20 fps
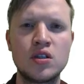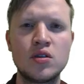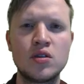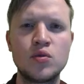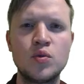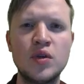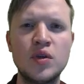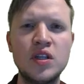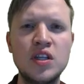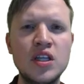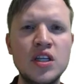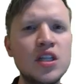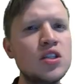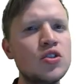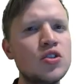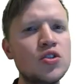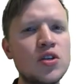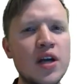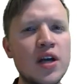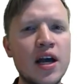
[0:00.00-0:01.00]
we need
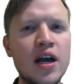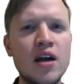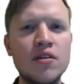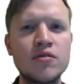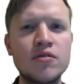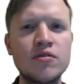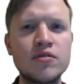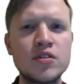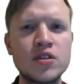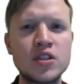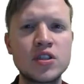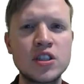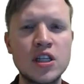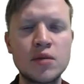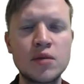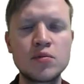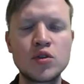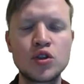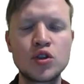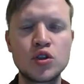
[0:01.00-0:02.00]
to have
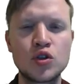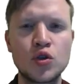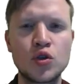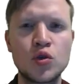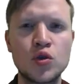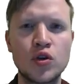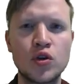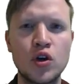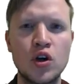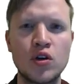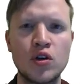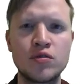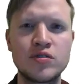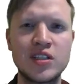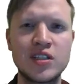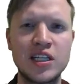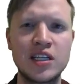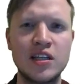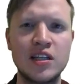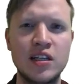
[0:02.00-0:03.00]
some sort of
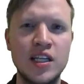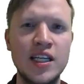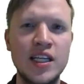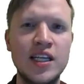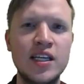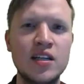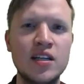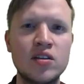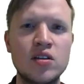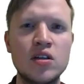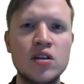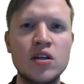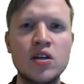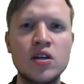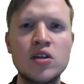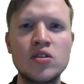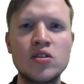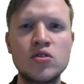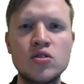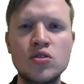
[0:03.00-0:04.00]
technique
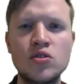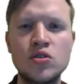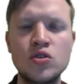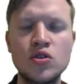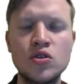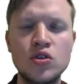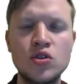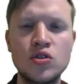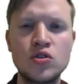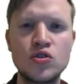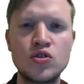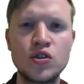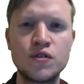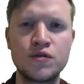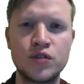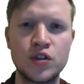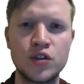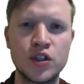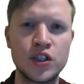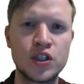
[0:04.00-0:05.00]
to
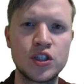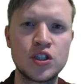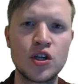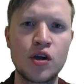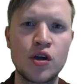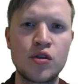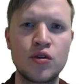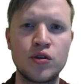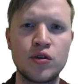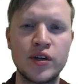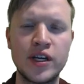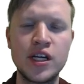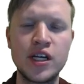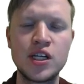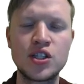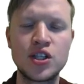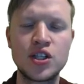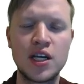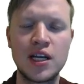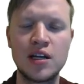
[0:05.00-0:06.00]
traverse through
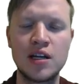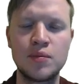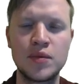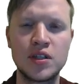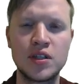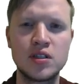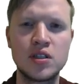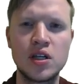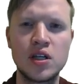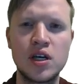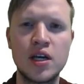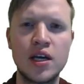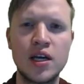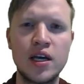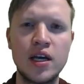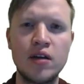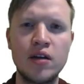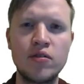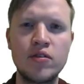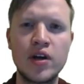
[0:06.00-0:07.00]
each element
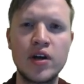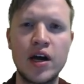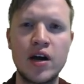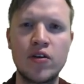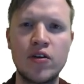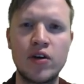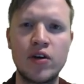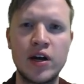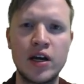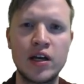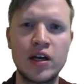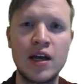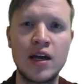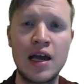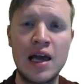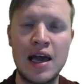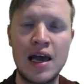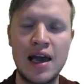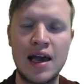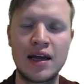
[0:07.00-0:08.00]
in the array
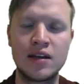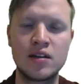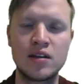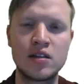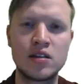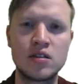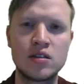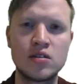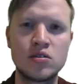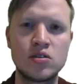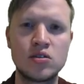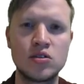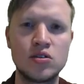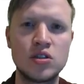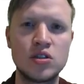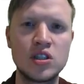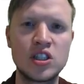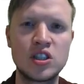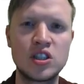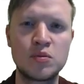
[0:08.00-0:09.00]
and to
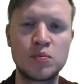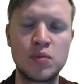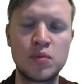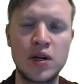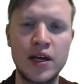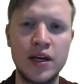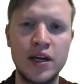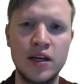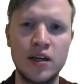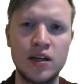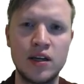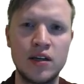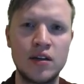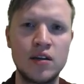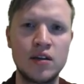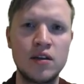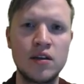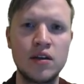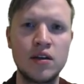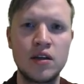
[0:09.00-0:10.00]
display
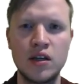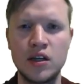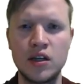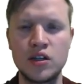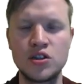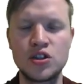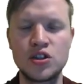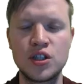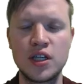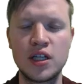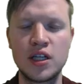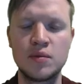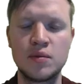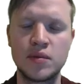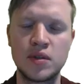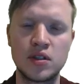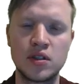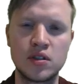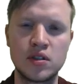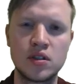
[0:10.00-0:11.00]
each
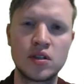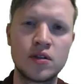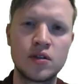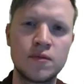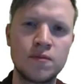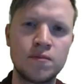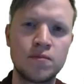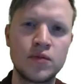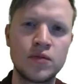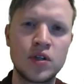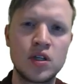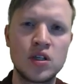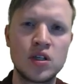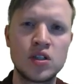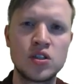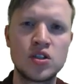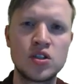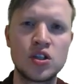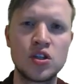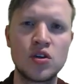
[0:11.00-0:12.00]
element.
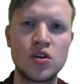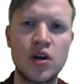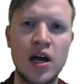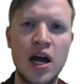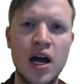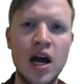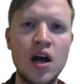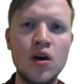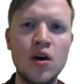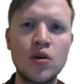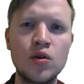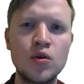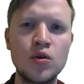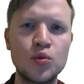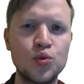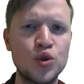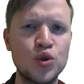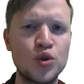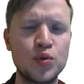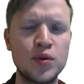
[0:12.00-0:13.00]
So how
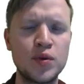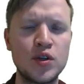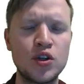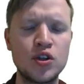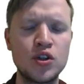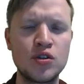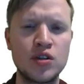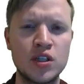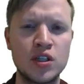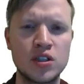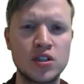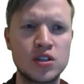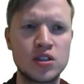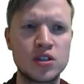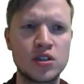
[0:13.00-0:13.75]
would we do this?